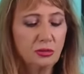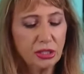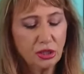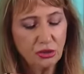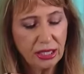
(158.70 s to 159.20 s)
you so take
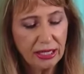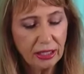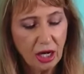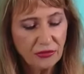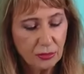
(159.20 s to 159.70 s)
it off the
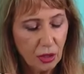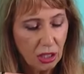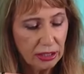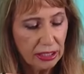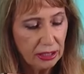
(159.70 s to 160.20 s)
market?
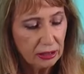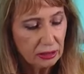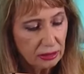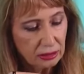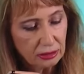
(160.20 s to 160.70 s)

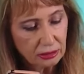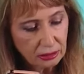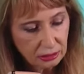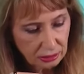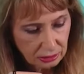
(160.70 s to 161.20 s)

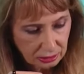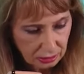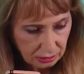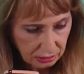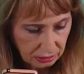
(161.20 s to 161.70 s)
I did,
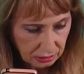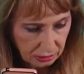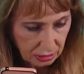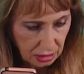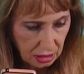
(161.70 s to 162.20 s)
I did.
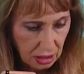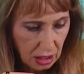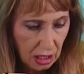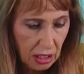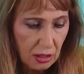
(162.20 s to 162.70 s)
Oh,
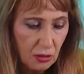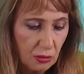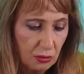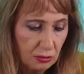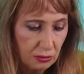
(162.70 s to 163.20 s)
I was just
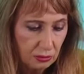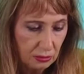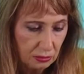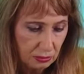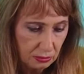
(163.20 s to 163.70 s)
uh,
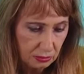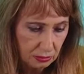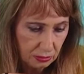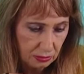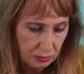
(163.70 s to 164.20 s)
basically under
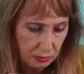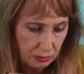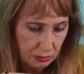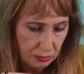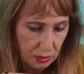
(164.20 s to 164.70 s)
contract.
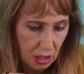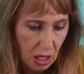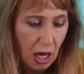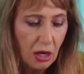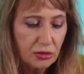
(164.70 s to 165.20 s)
Oh,
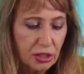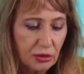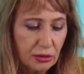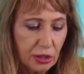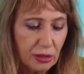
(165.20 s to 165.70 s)
so
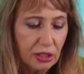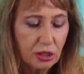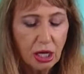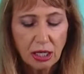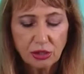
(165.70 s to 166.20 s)
you're under
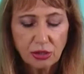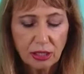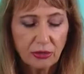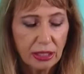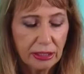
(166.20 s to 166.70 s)
contract right
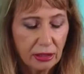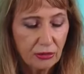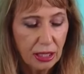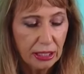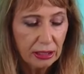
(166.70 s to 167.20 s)
now,
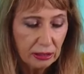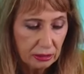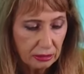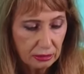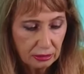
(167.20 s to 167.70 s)
right?
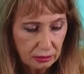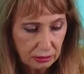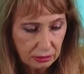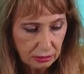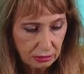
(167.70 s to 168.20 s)

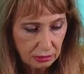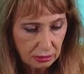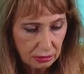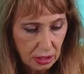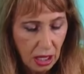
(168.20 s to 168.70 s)
Right.
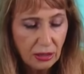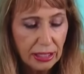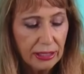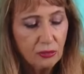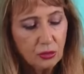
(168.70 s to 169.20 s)
right. Okay.
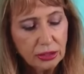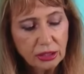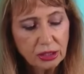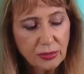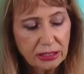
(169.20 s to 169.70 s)
When are you
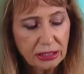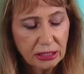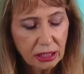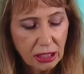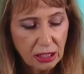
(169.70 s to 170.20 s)
expecting to
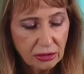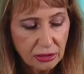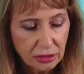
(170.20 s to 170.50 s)
close?